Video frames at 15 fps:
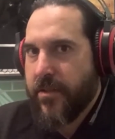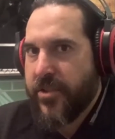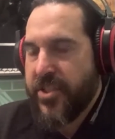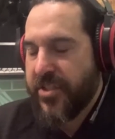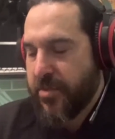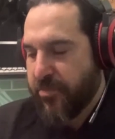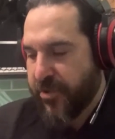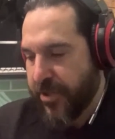
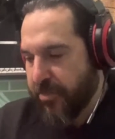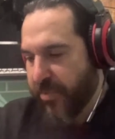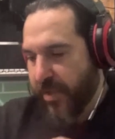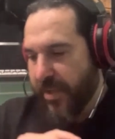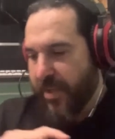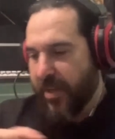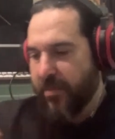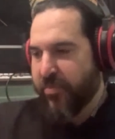just to put
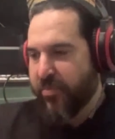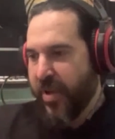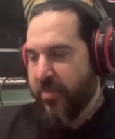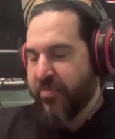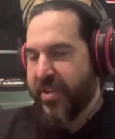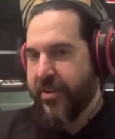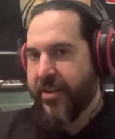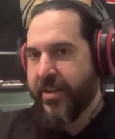a
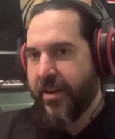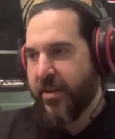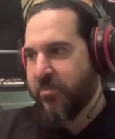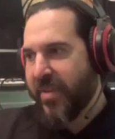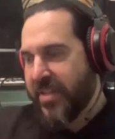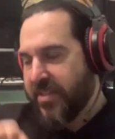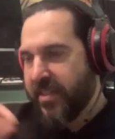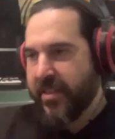period on it,
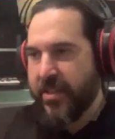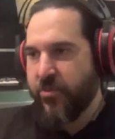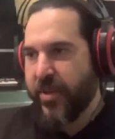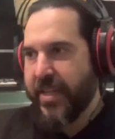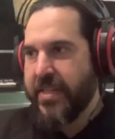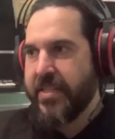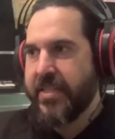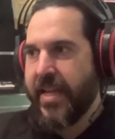basically what
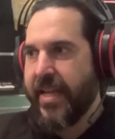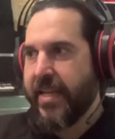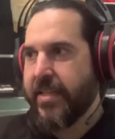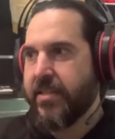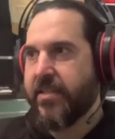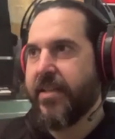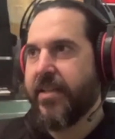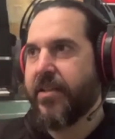he's saying
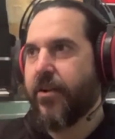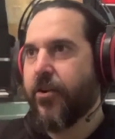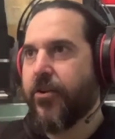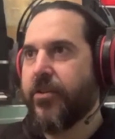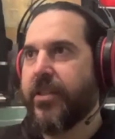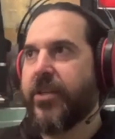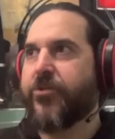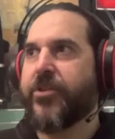is that the
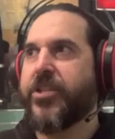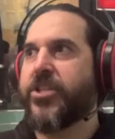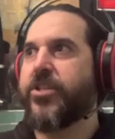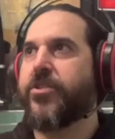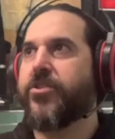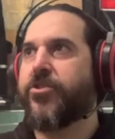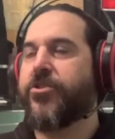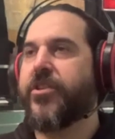early
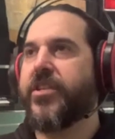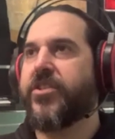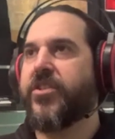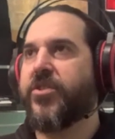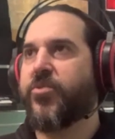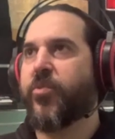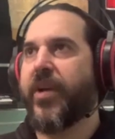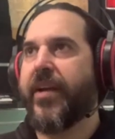Christian
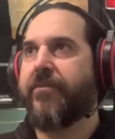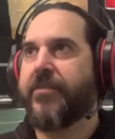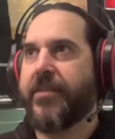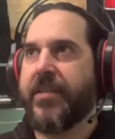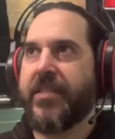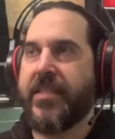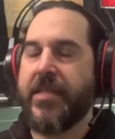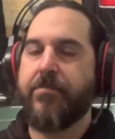traditions were
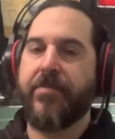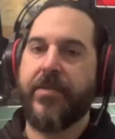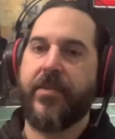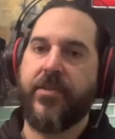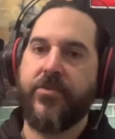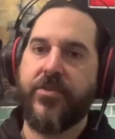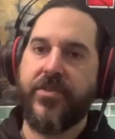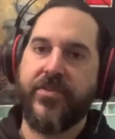heavily steeped in the
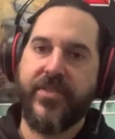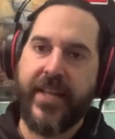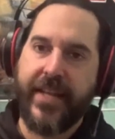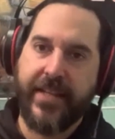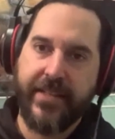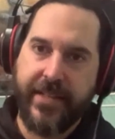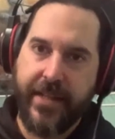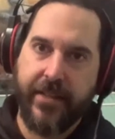use of
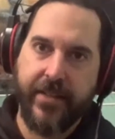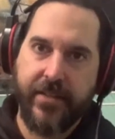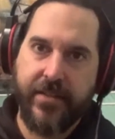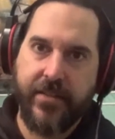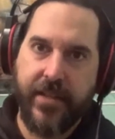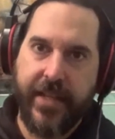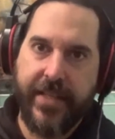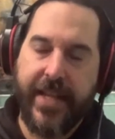
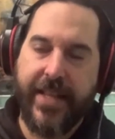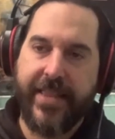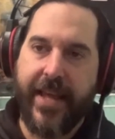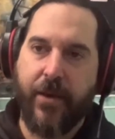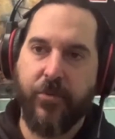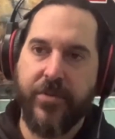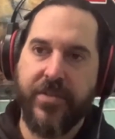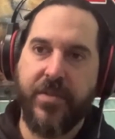psychedelics, and
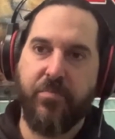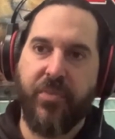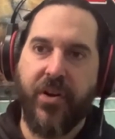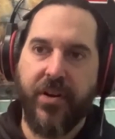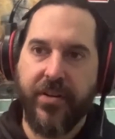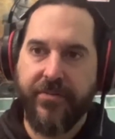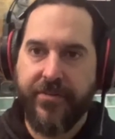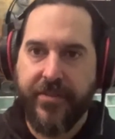that was a
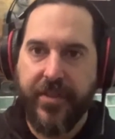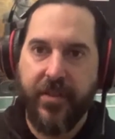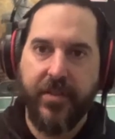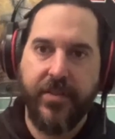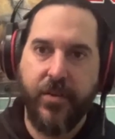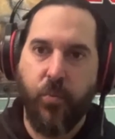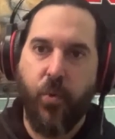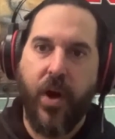part of
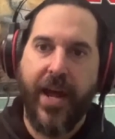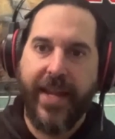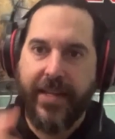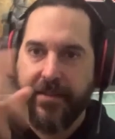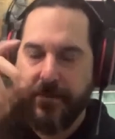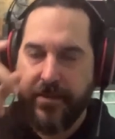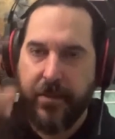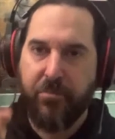the
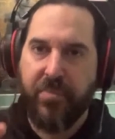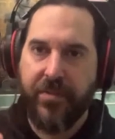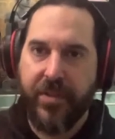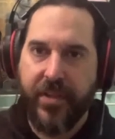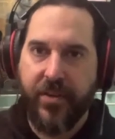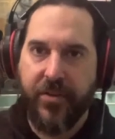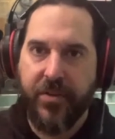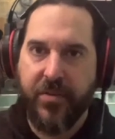wine, the
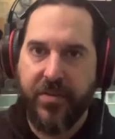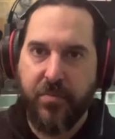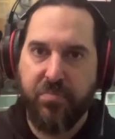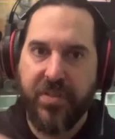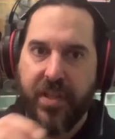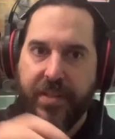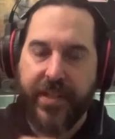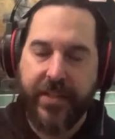
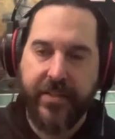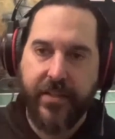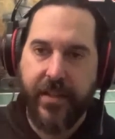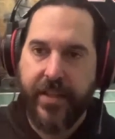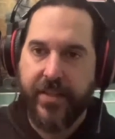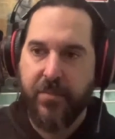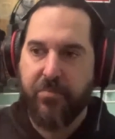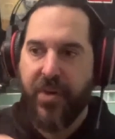blood
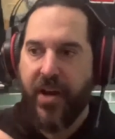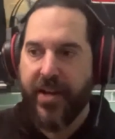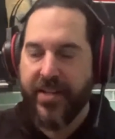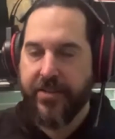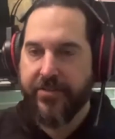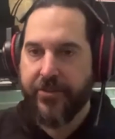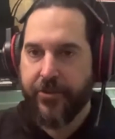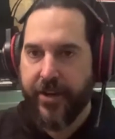and the
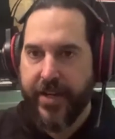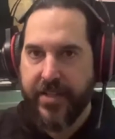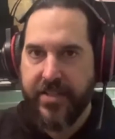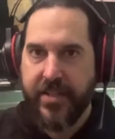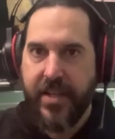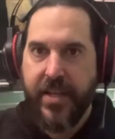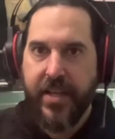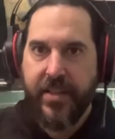body of
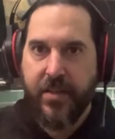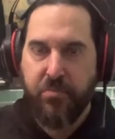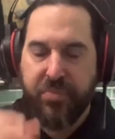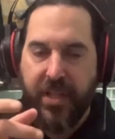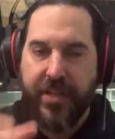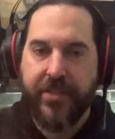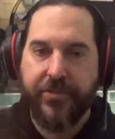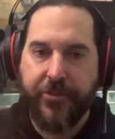Christ. The
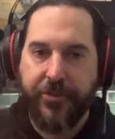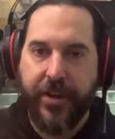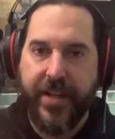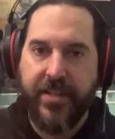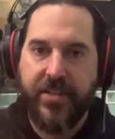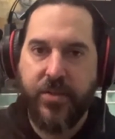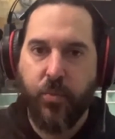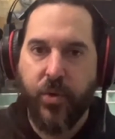blood of
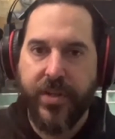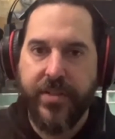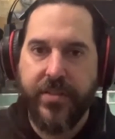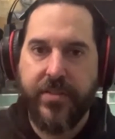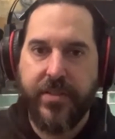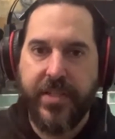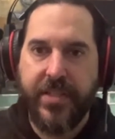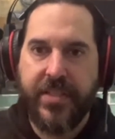Christ
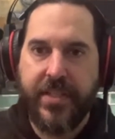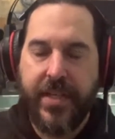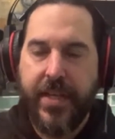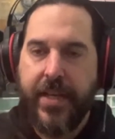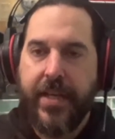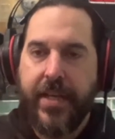was this